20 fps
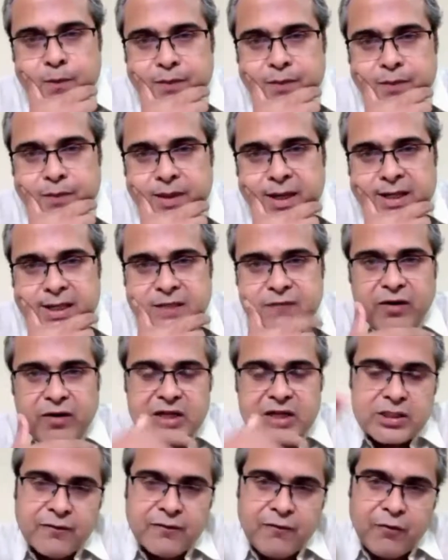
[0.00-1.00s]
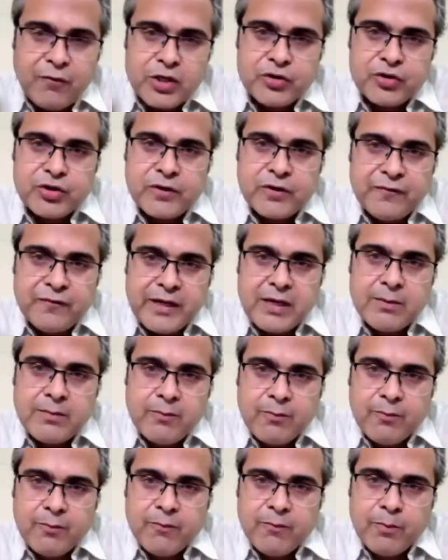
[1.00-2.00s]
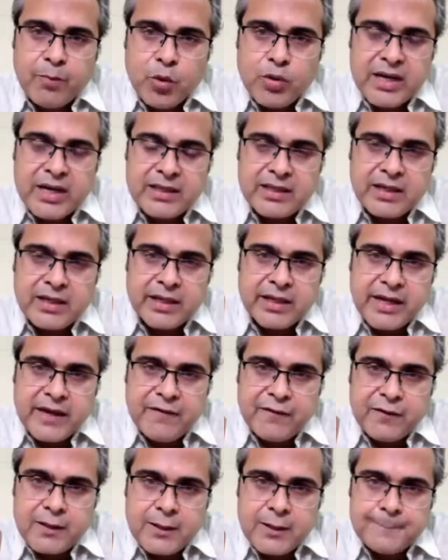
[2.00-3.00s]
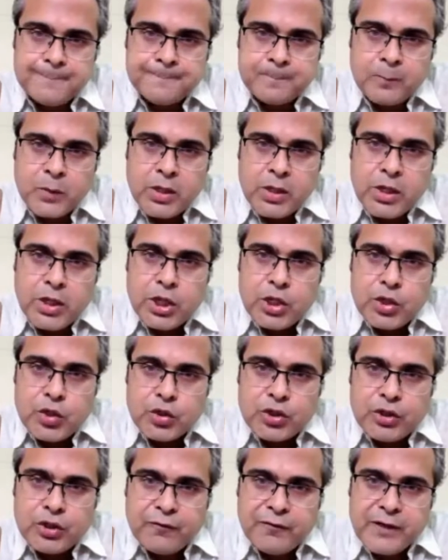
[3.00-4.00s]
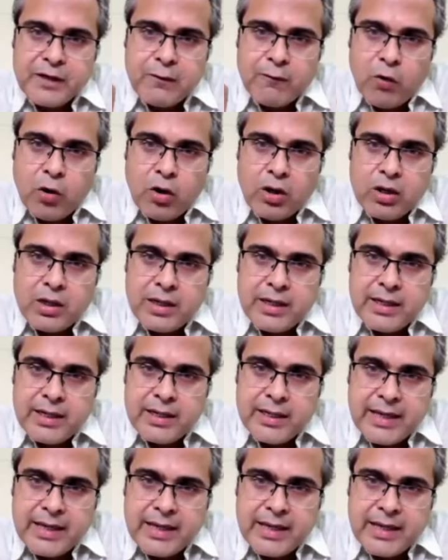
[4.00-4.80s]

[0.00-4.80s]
That is, first of all, you should feel bone at the depth, you should feel wall